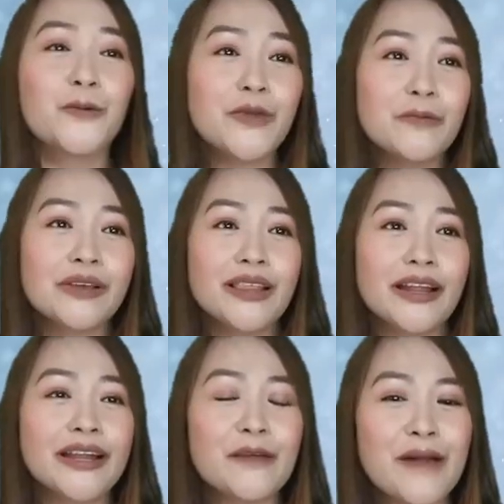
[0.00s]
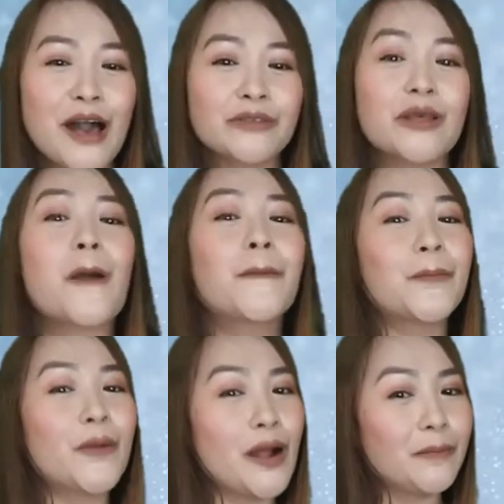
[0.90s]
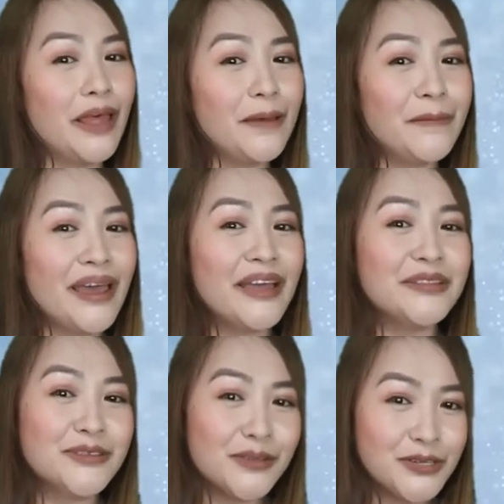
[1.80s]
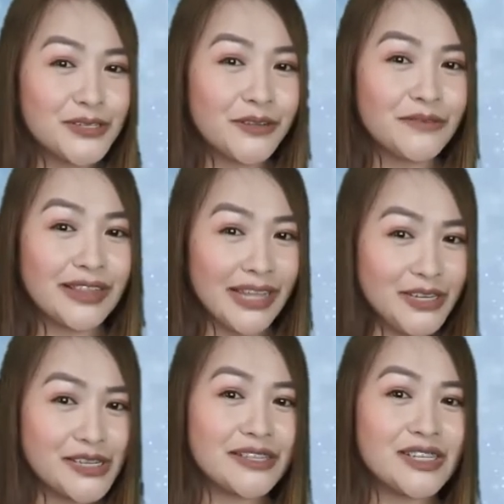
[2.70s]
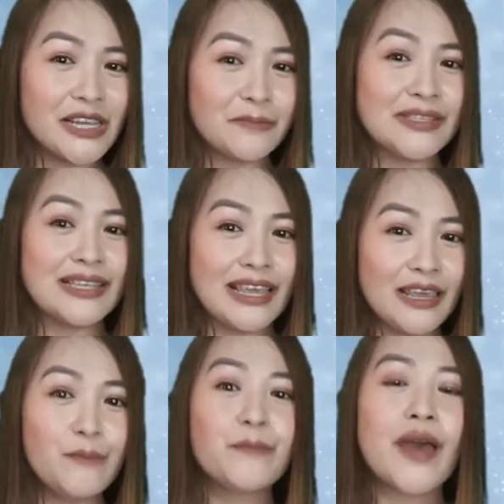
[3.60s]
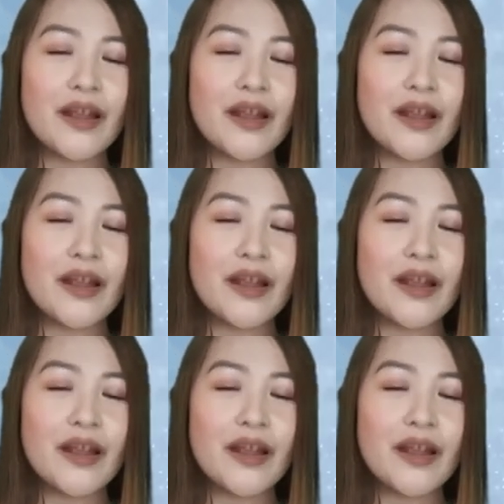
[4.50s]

we will learn about problem and solution relationships in